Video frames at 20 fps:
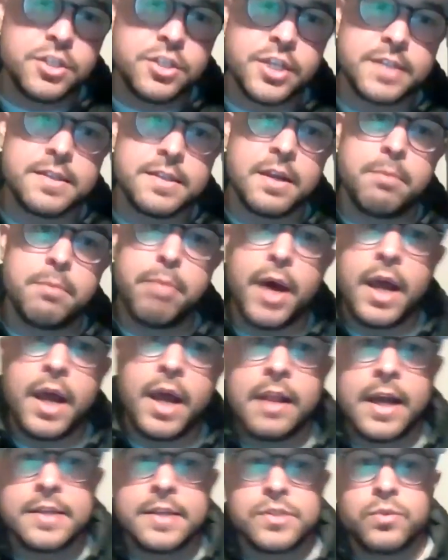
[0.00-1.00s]
the Jets had a bye
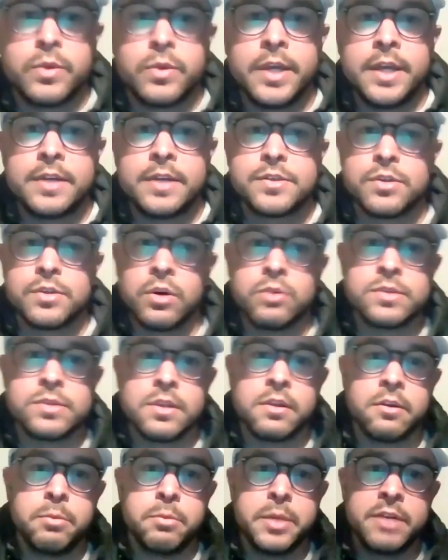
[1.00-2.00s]
last week, so it was a
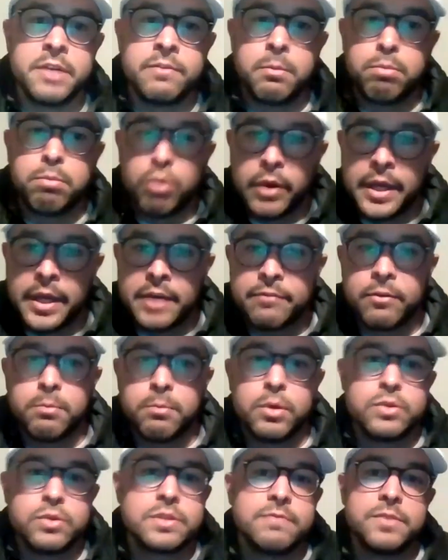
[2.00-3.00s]
little bit of a break for
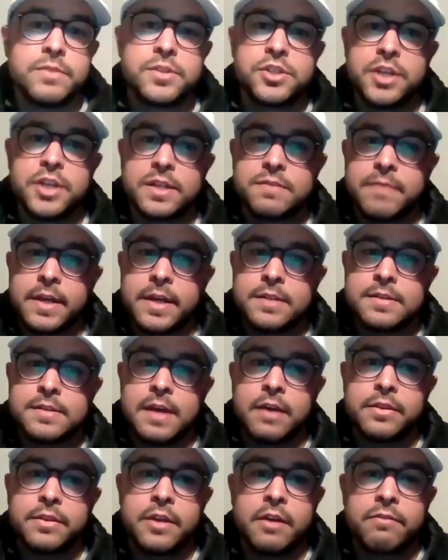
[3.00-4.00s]
most of us Jets fans
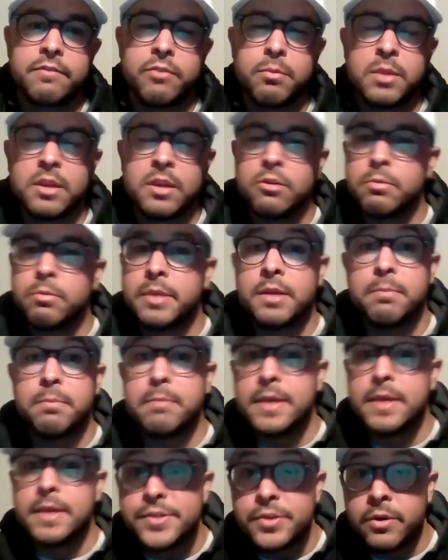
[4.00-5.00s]
out there from a little bit of
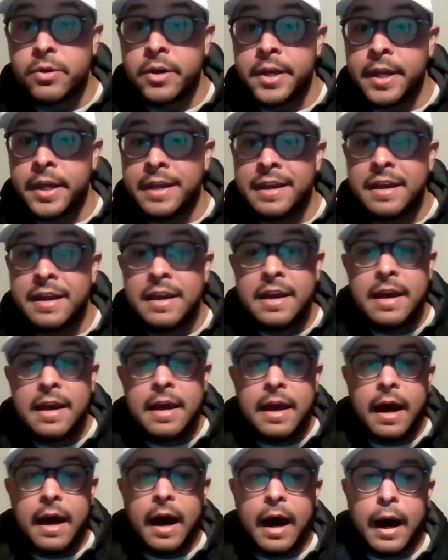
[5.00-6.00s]
misery.
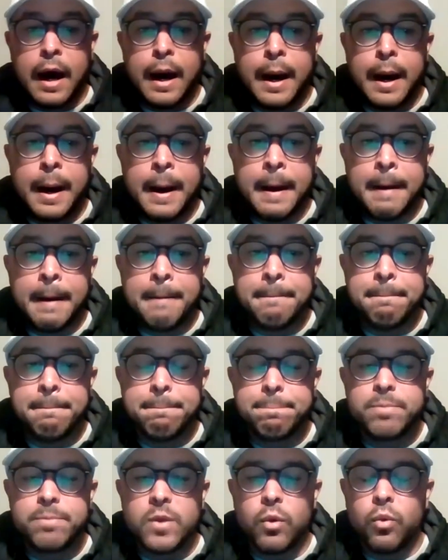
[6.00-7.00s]

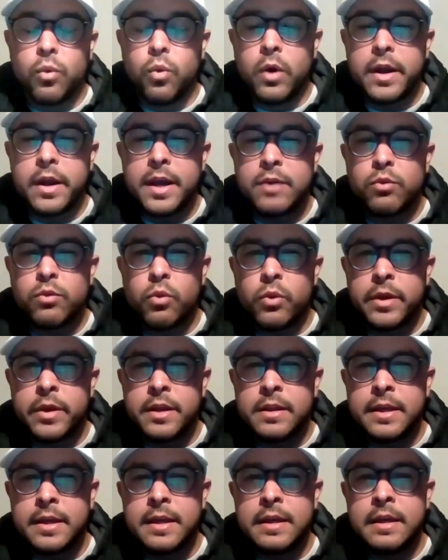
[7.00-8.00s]
What I
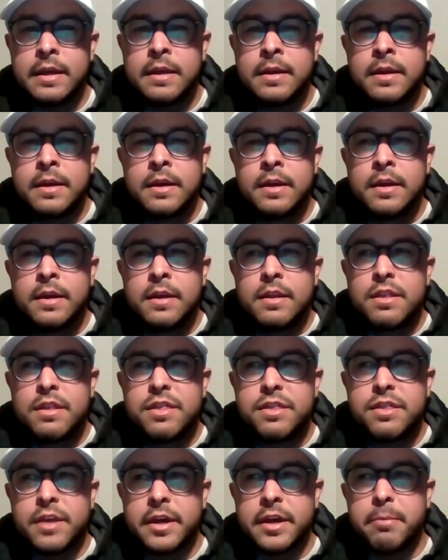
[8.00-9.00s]
really
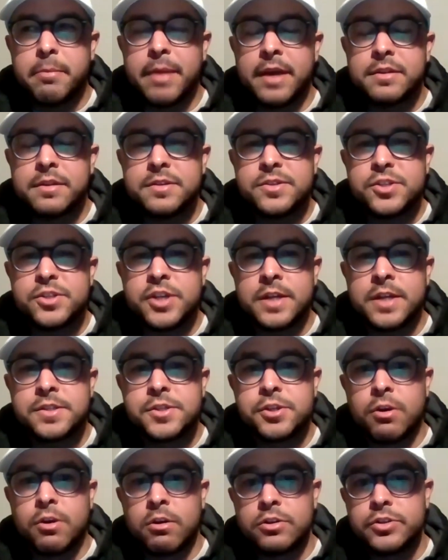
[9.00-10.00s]
think about this
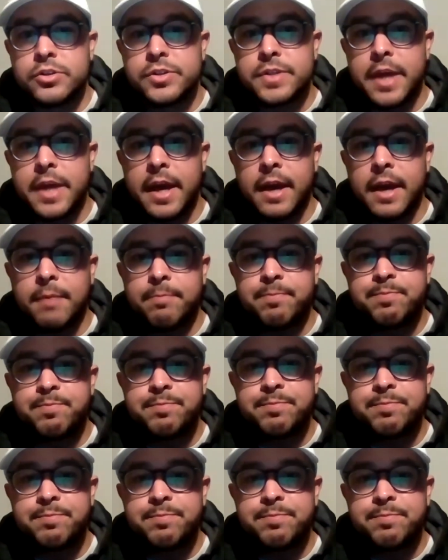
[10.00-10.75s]
Jets-Chargers game,